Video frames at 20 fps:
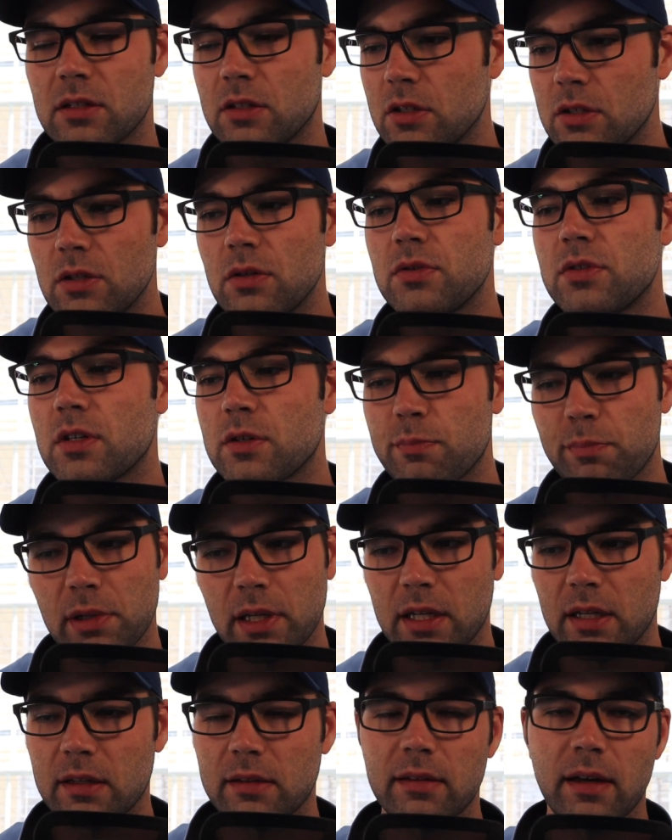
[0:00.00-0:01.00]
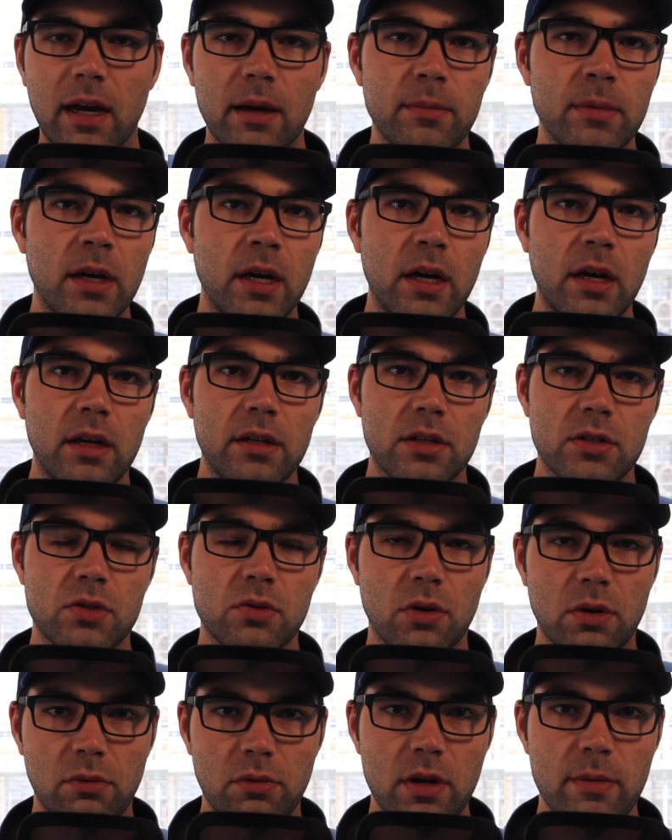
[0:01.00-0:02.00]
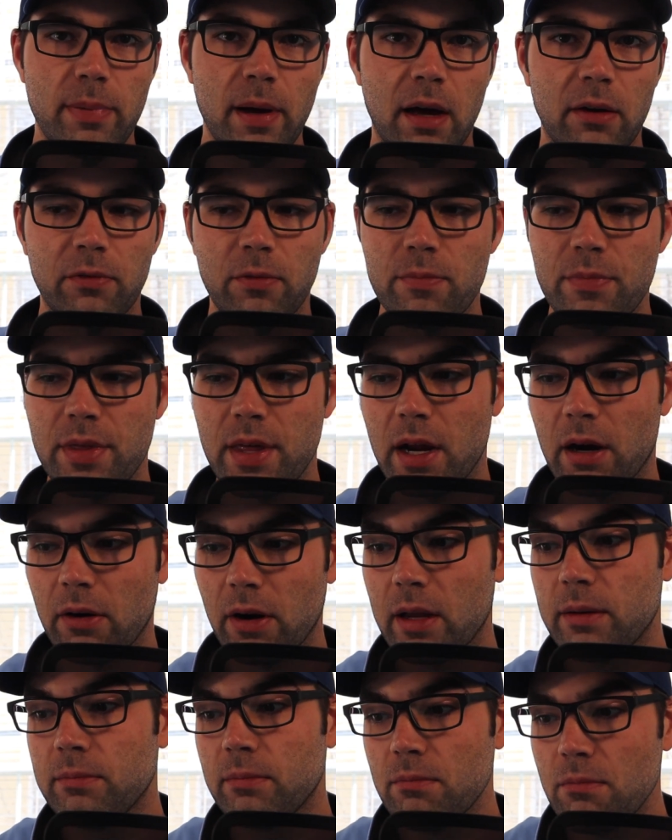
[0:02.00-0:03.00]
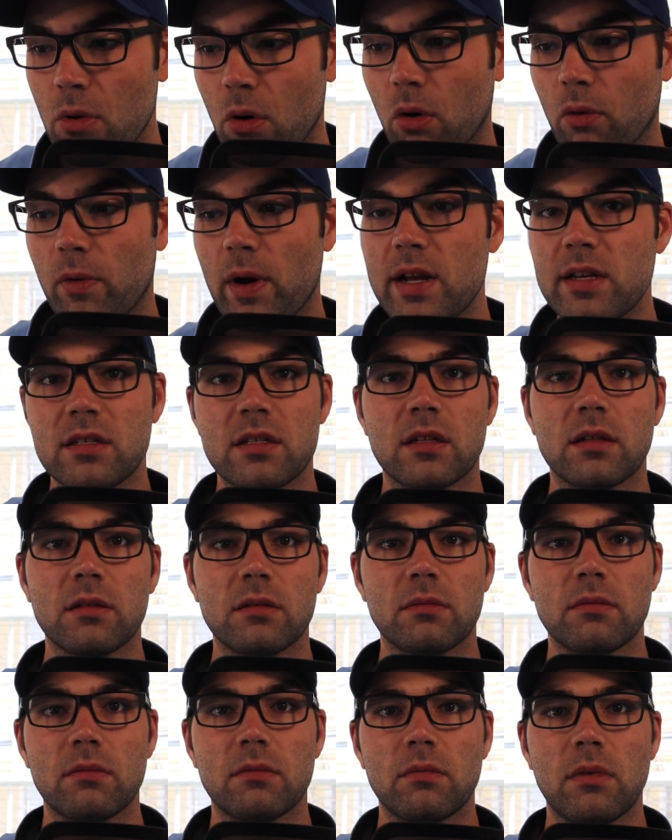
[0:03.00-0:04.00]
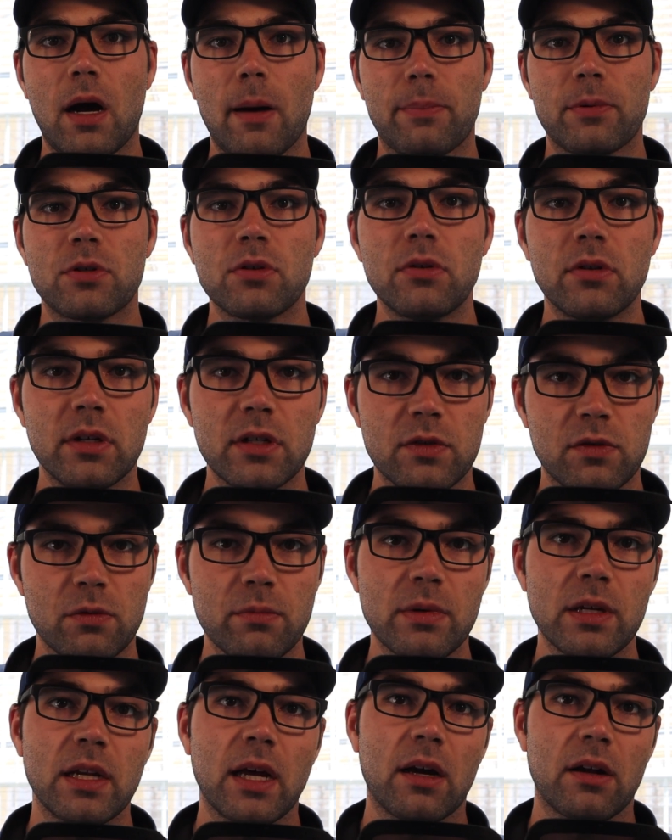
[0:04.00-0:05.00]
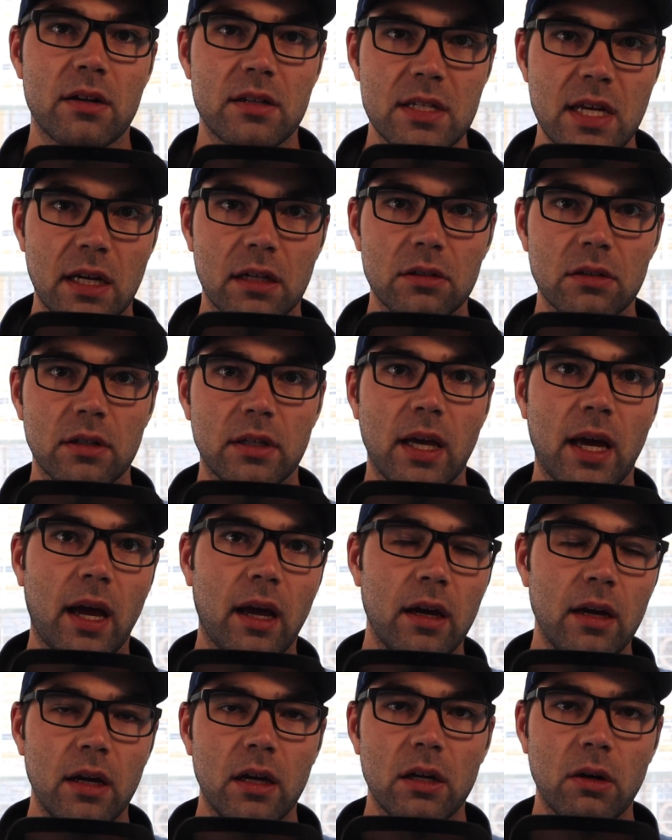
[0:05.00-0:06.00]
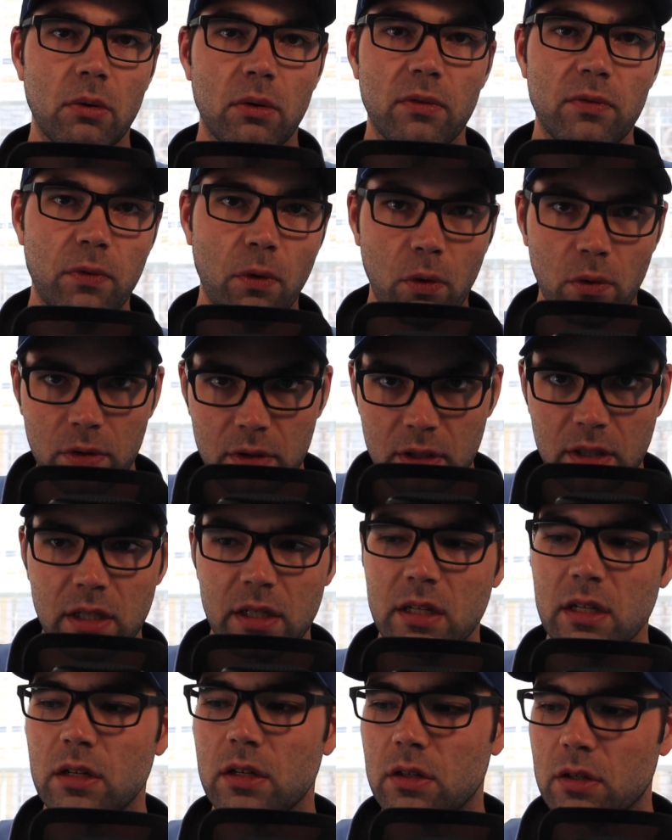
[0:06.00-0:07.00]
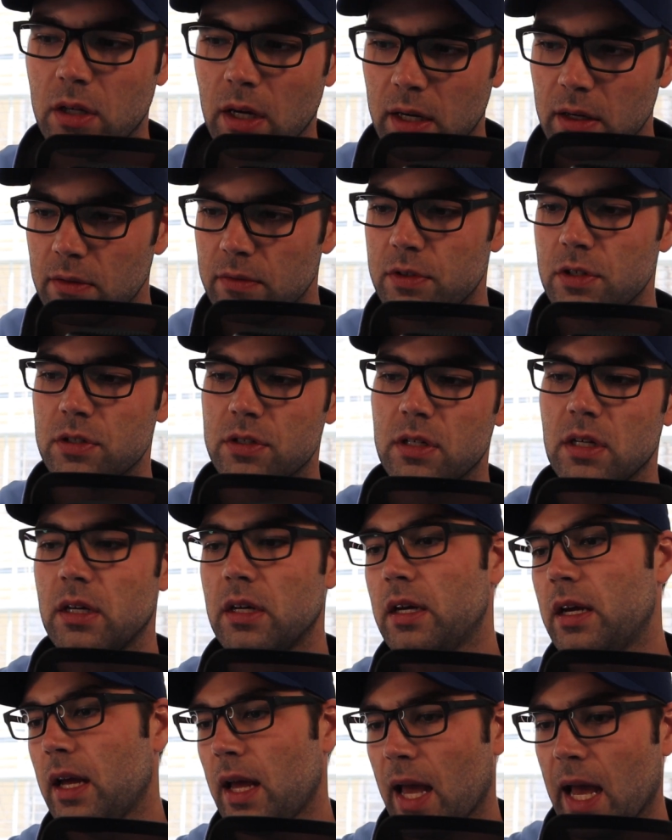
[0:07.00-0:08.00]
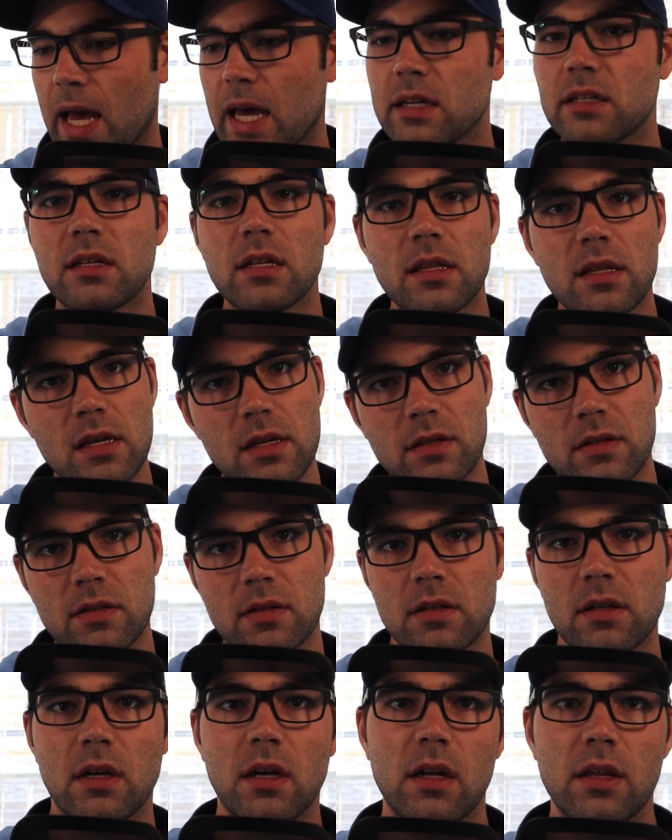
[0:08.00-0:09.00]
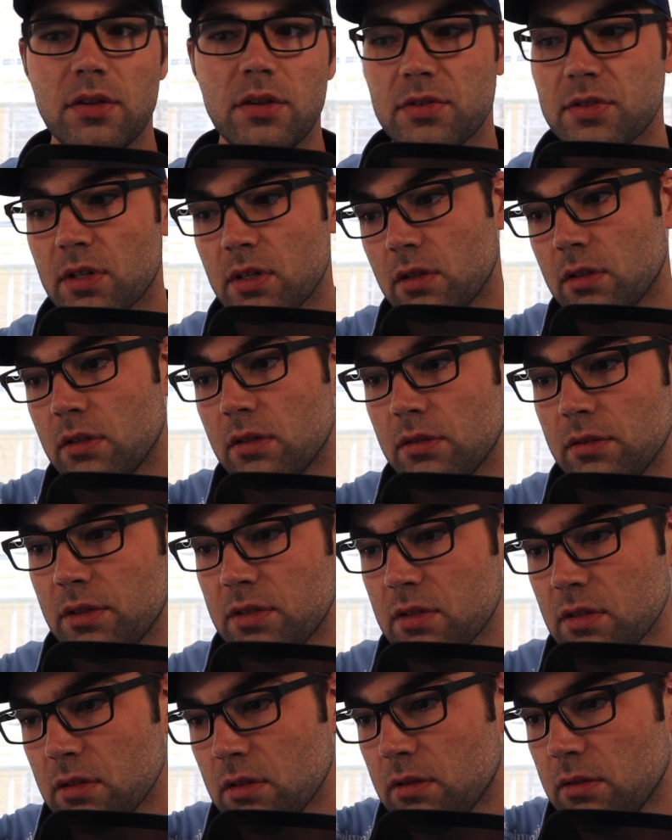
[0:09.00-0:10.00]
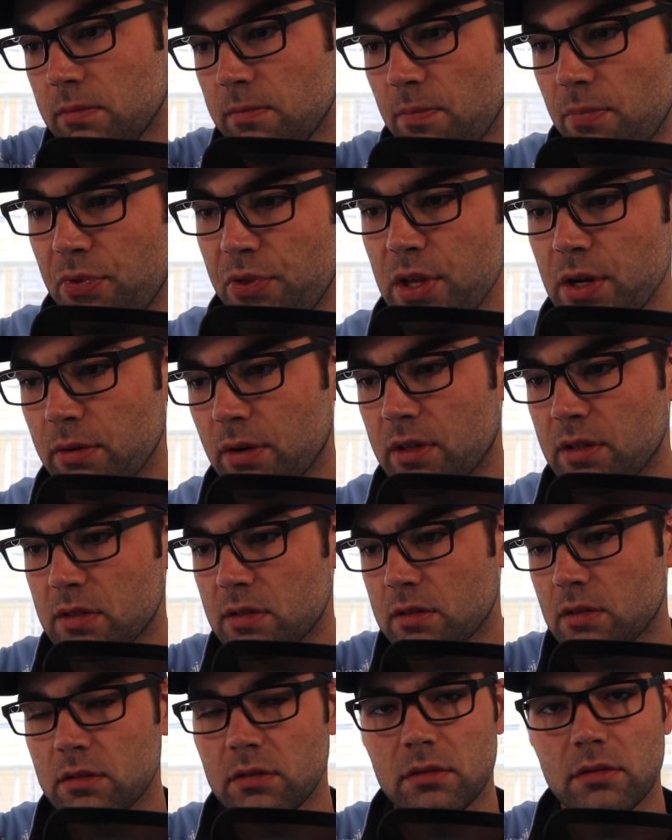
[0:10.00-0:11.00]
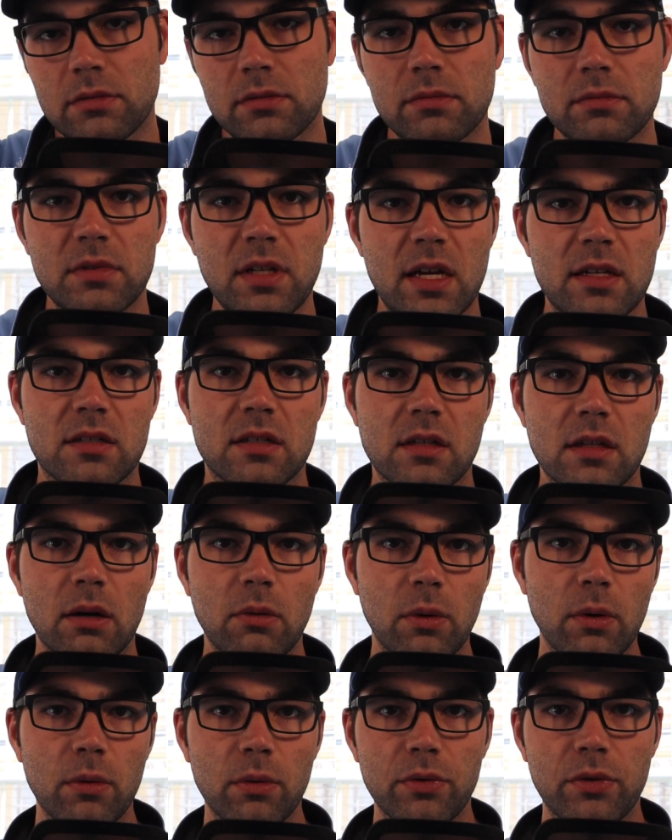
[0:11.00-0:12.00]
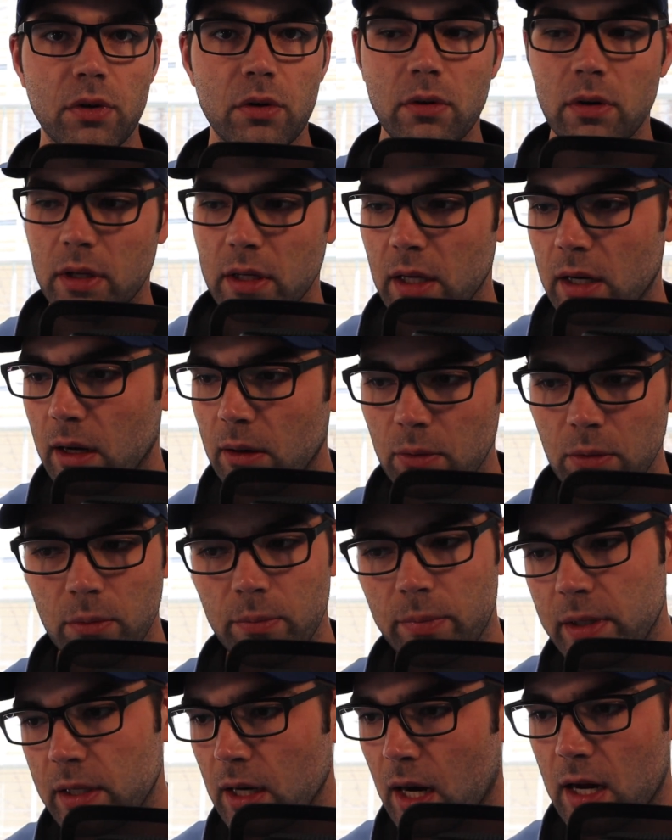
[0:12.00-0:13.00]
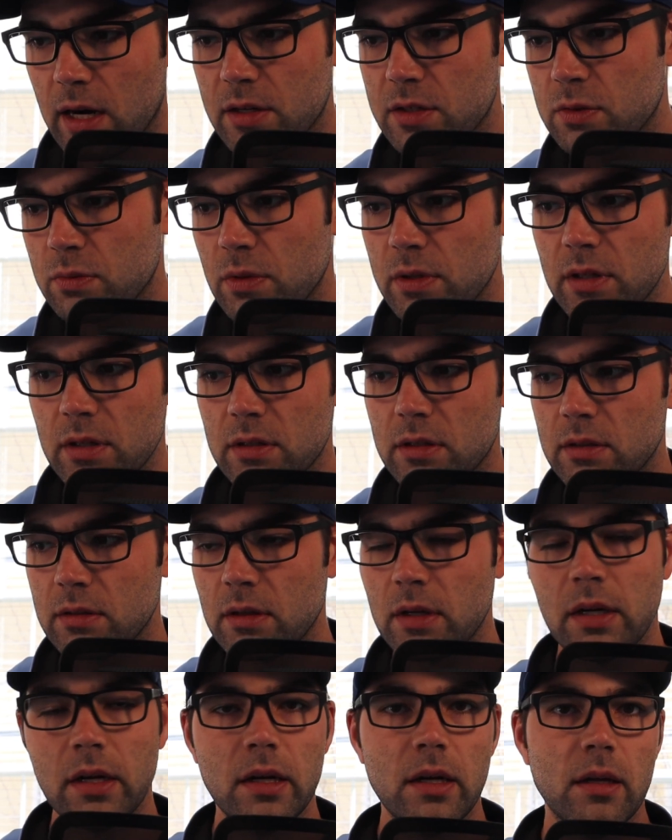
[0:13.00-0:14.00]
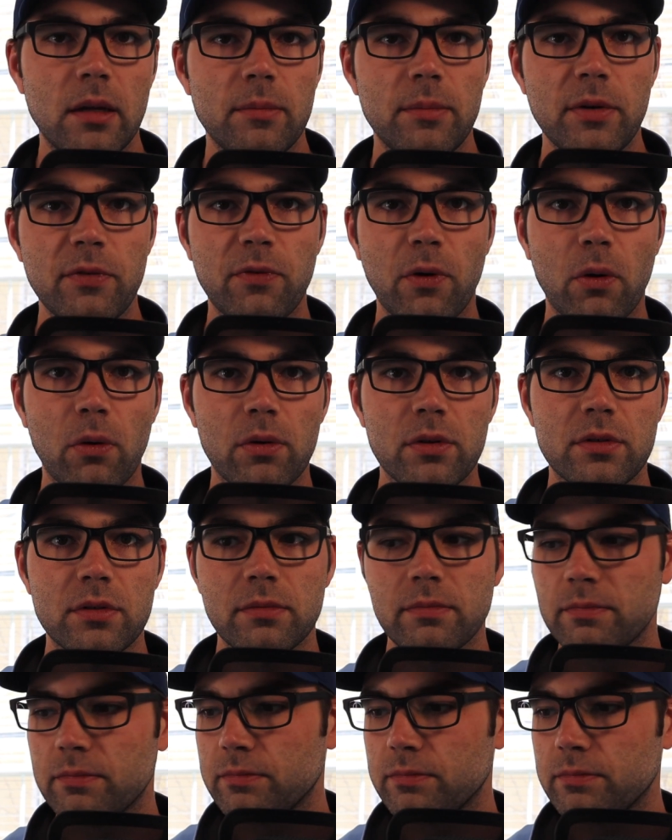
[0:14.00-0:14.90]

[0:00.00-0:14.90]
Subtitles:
The good news is plenty of time to sort of rebound from there, and more racing opportunities for me now to take a look at going forward and to continue to kind of just add to this little theory, this little test that we will do. And again, I will be honest with you and be forward,